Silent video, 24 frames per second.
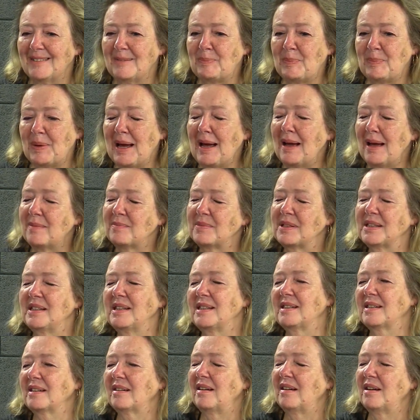perhaps
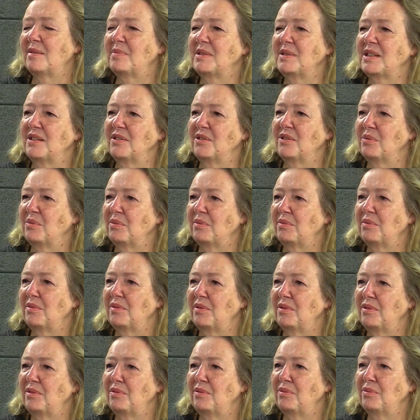this club is not
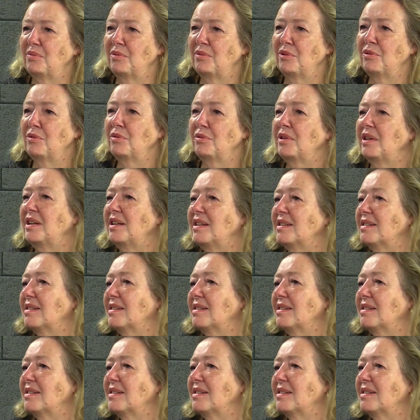all that it